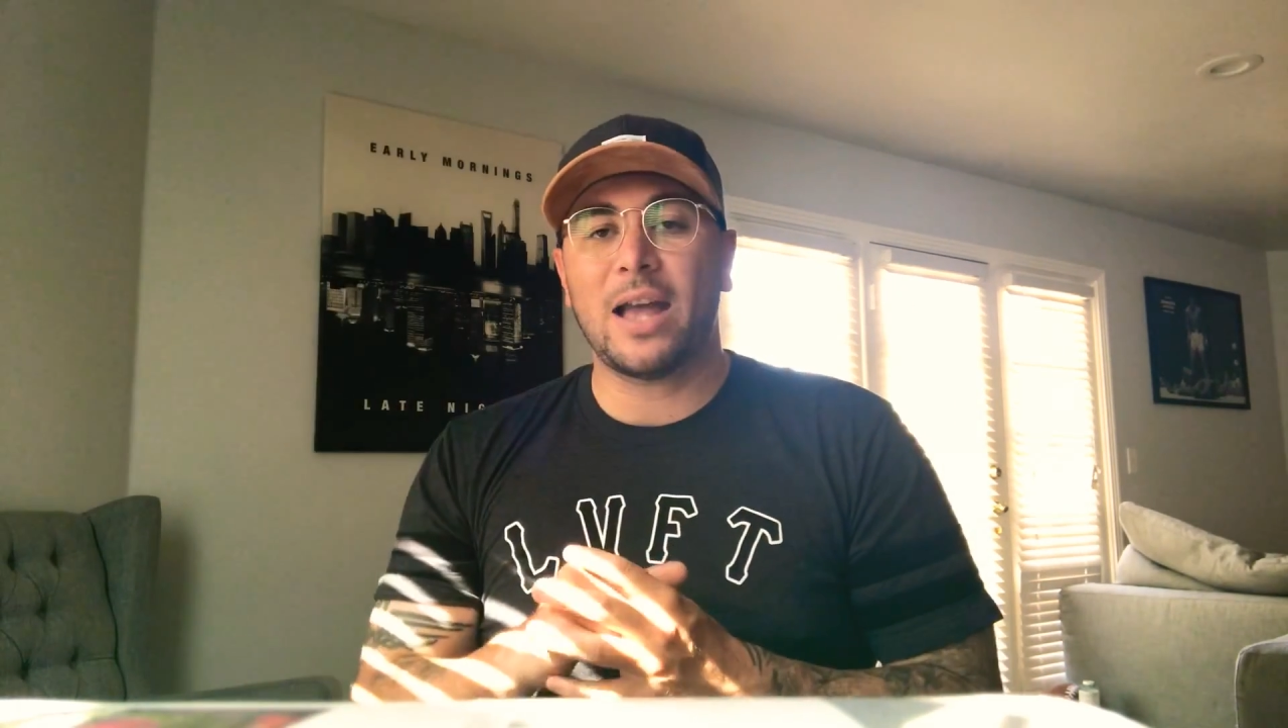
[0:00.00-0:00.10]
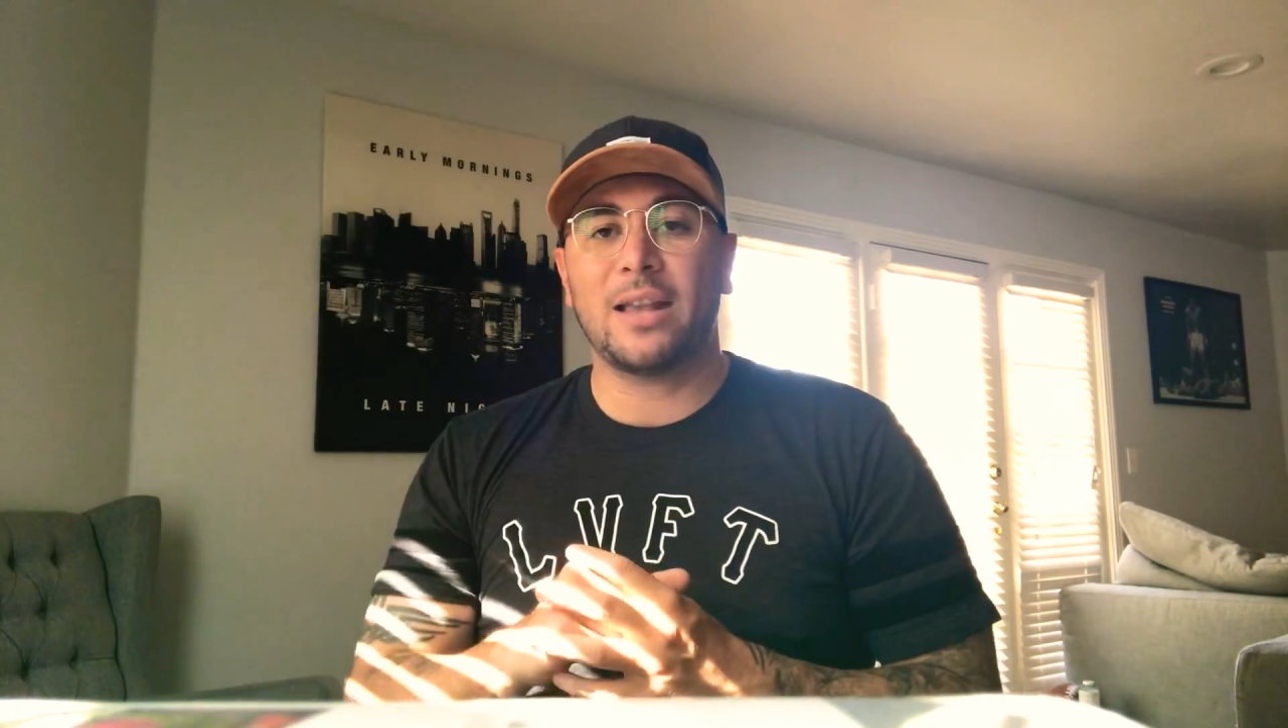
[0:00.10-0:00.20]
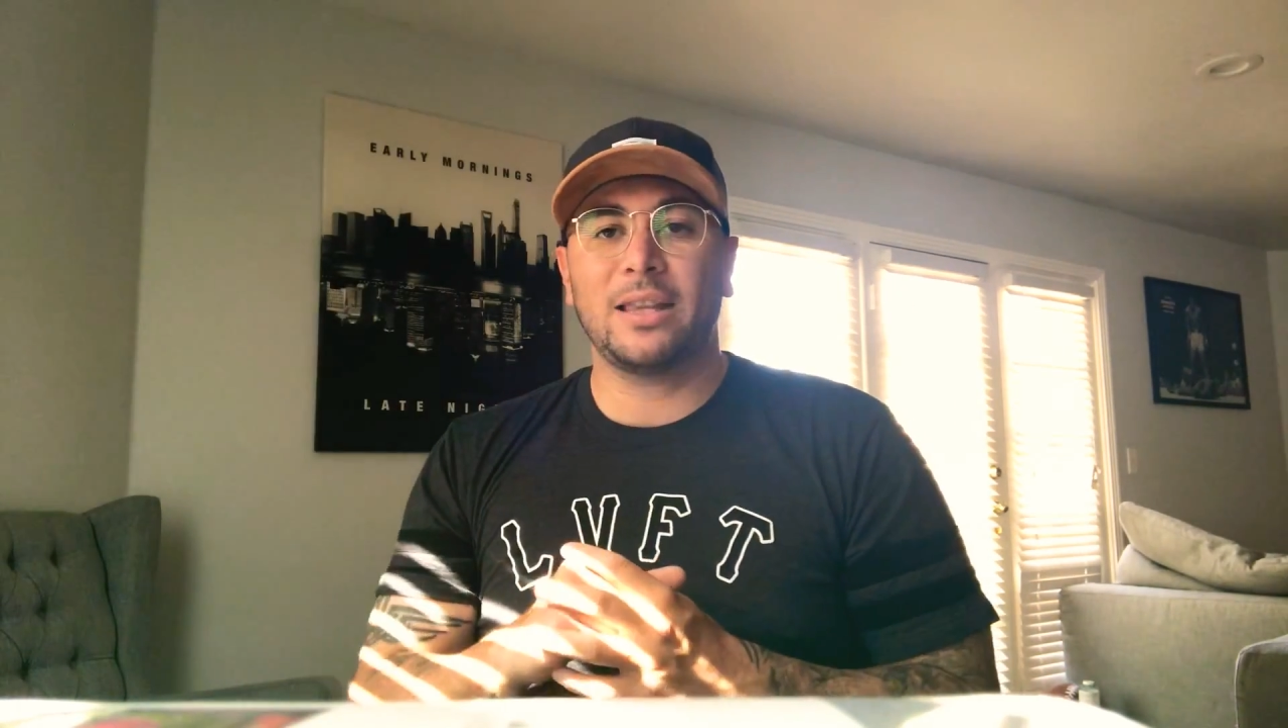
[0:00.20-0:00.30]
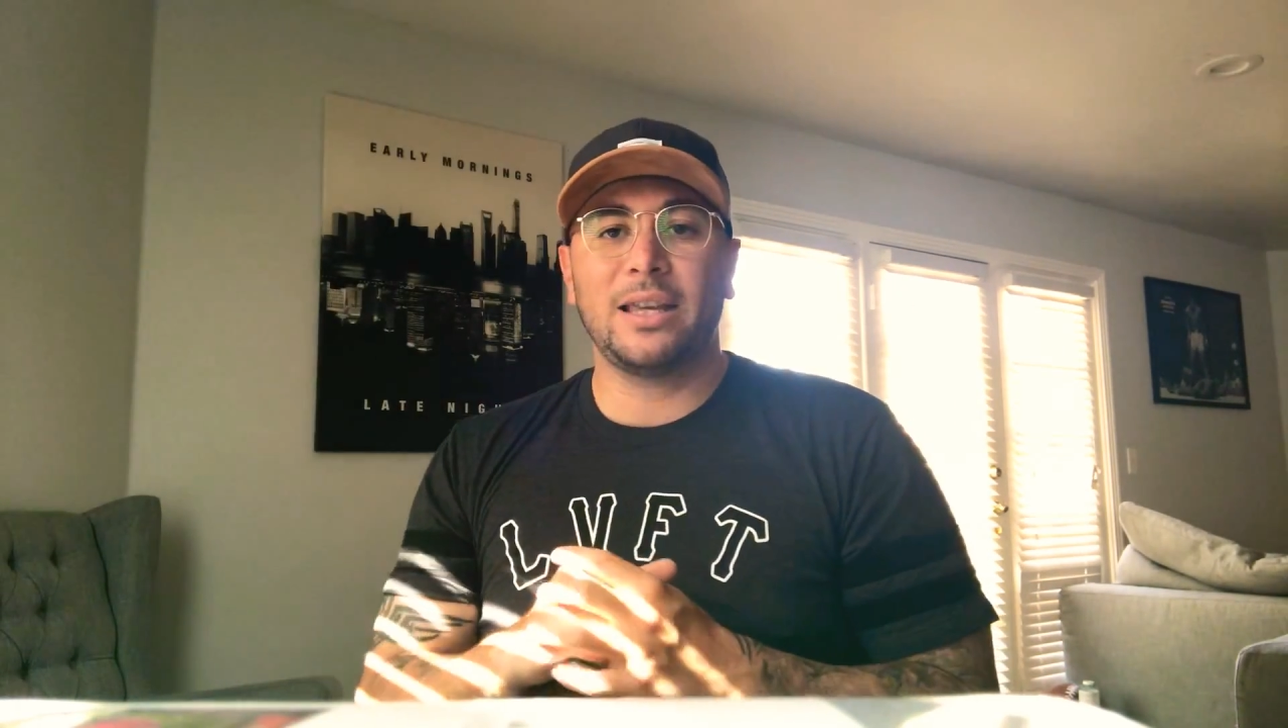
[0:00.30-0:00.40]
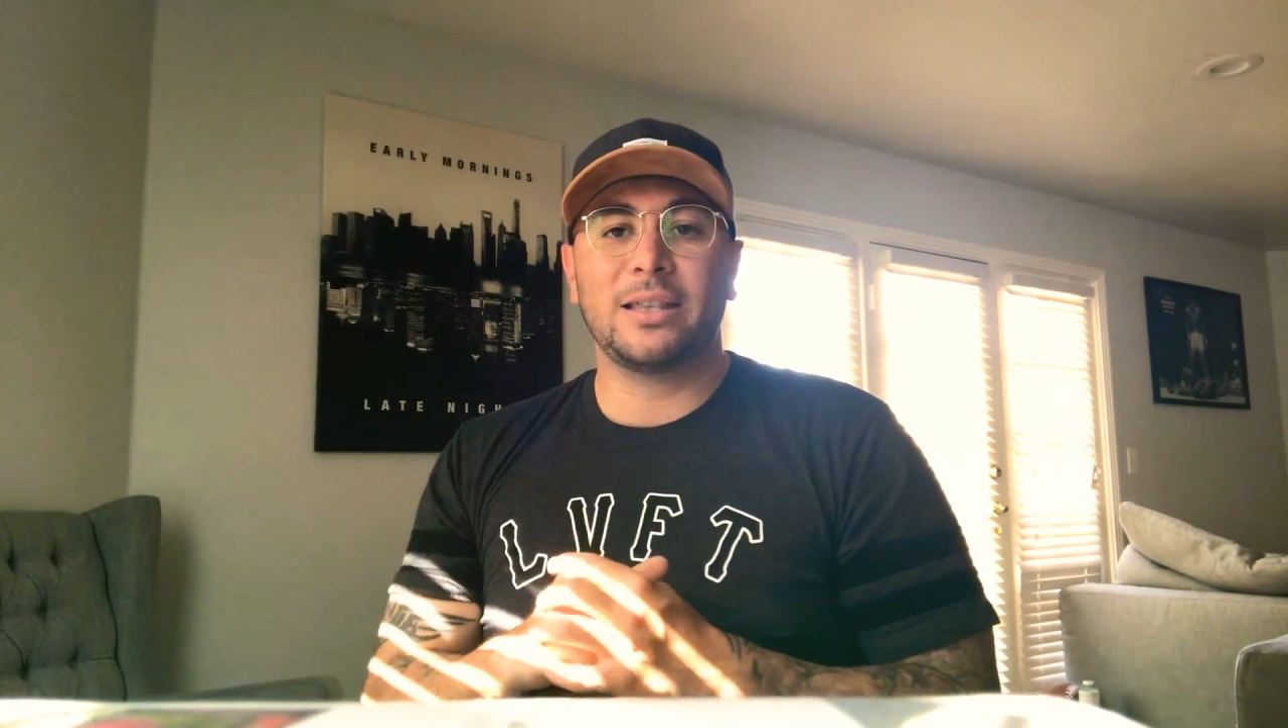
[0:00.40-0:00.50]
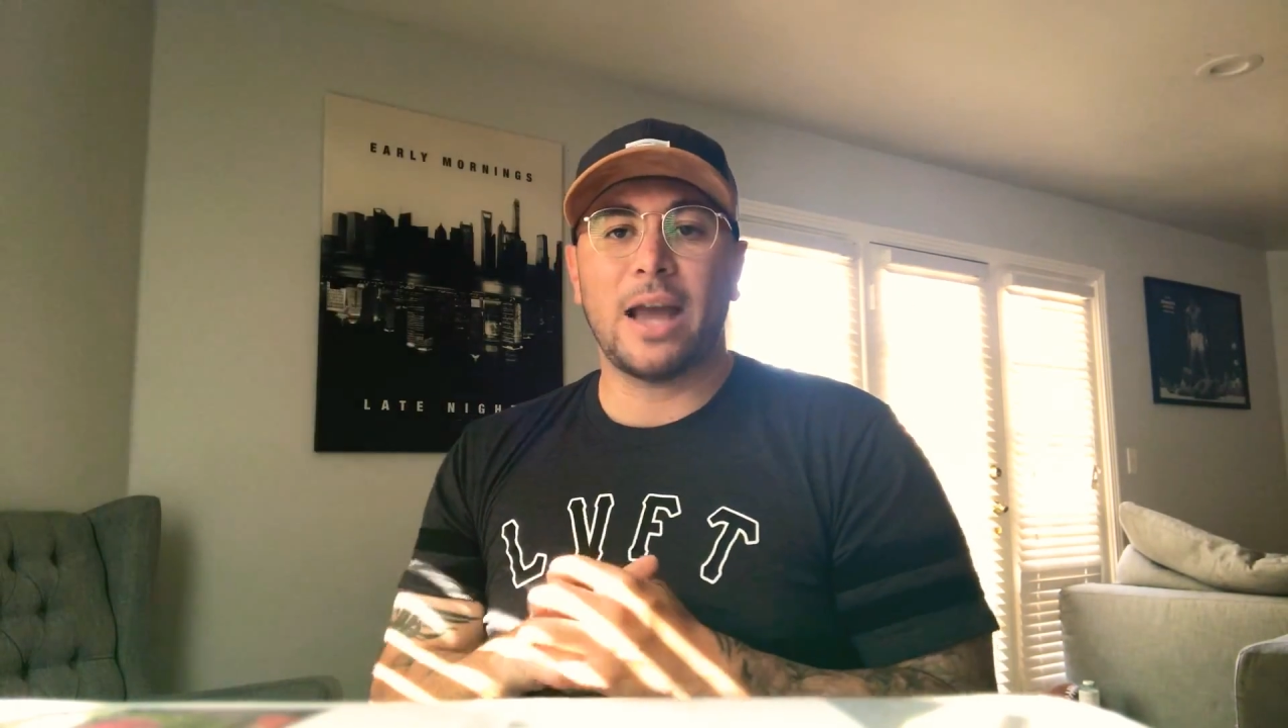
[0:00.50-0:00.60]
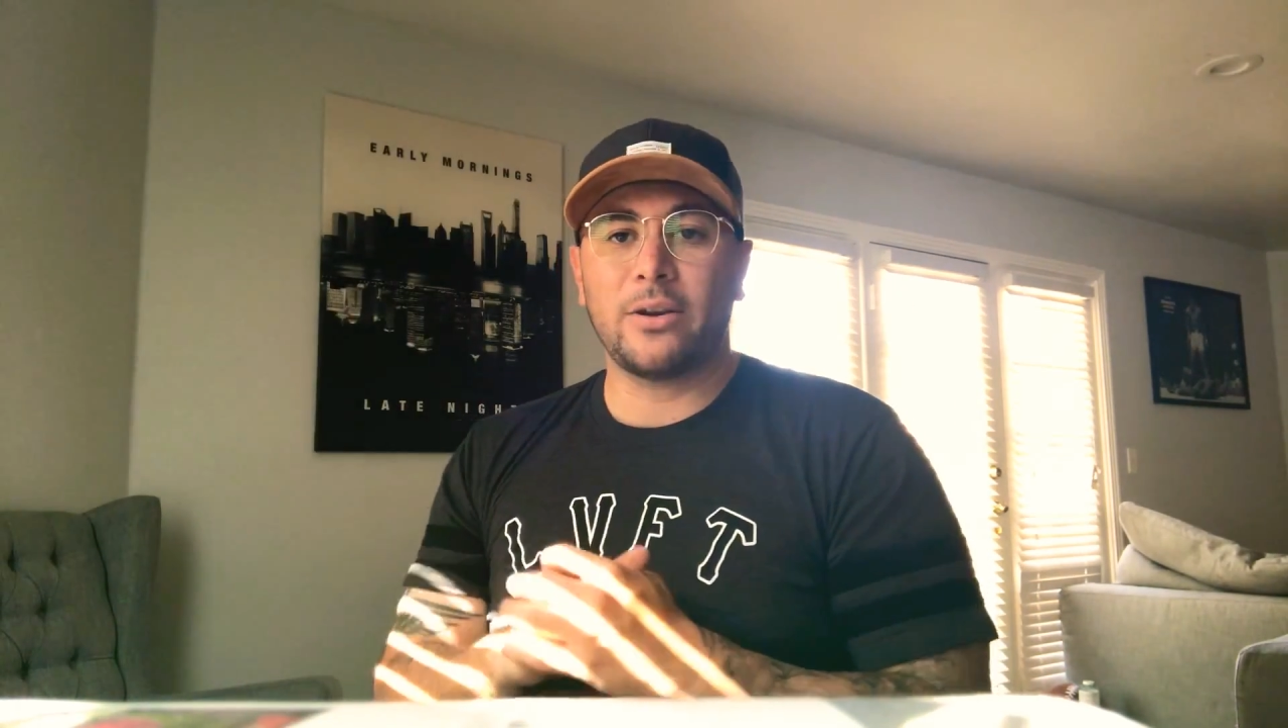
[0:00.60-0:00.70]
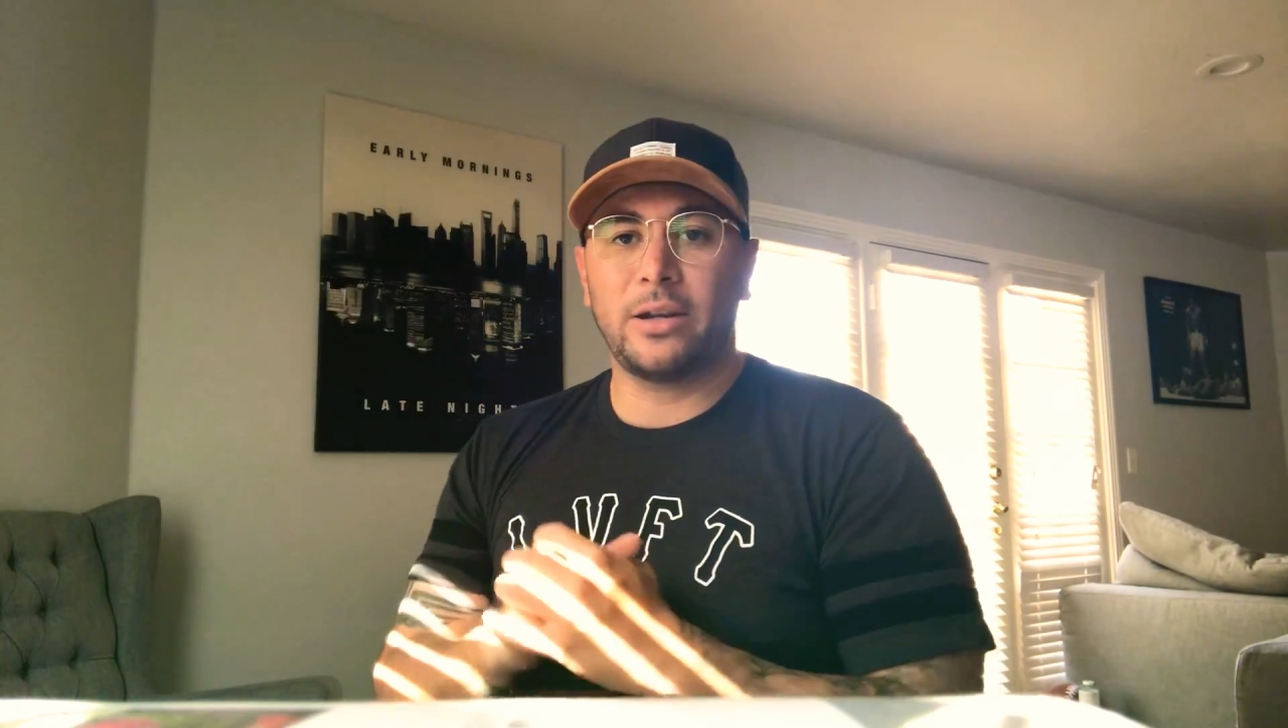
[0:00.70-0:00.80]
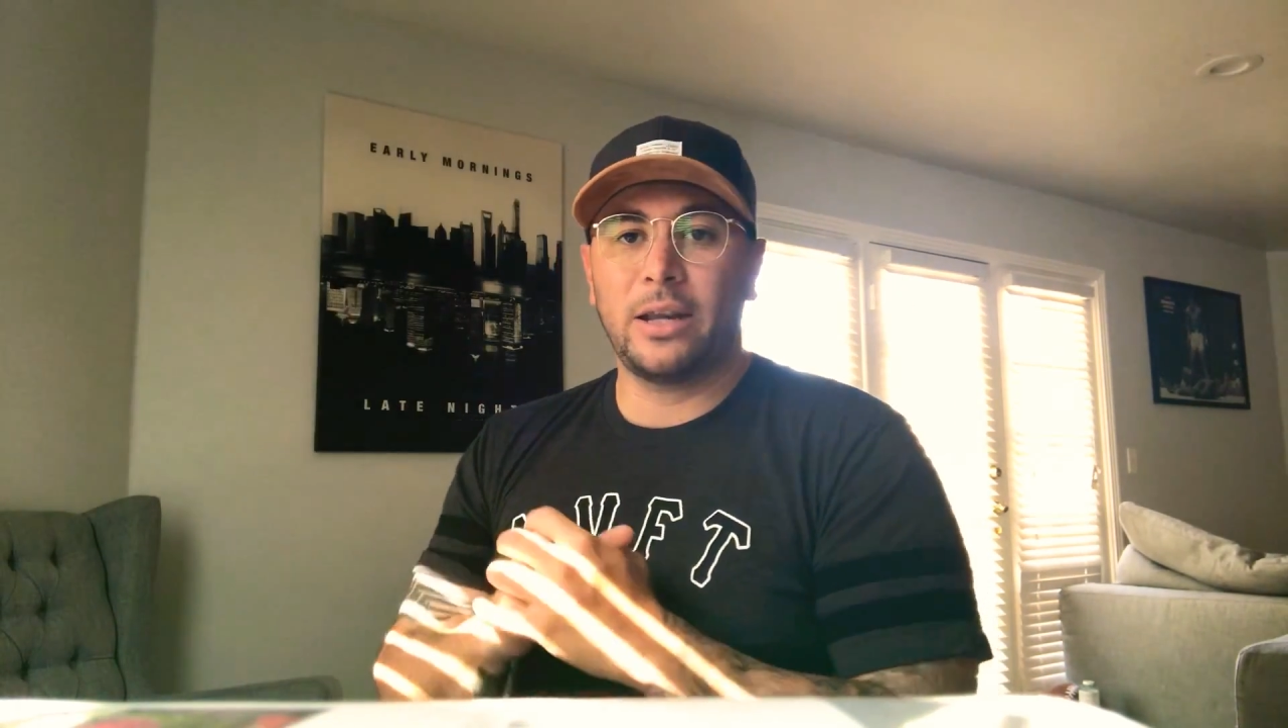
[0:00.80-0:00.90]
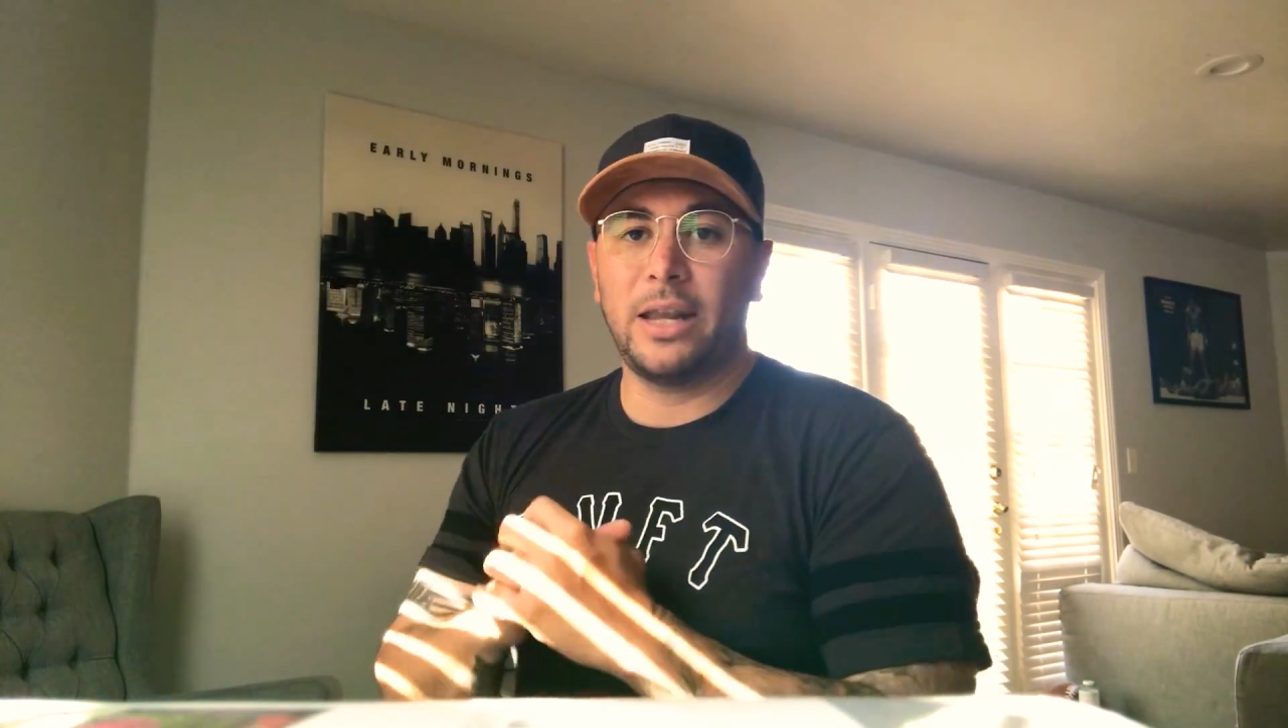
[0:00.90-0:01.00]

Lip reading: that link down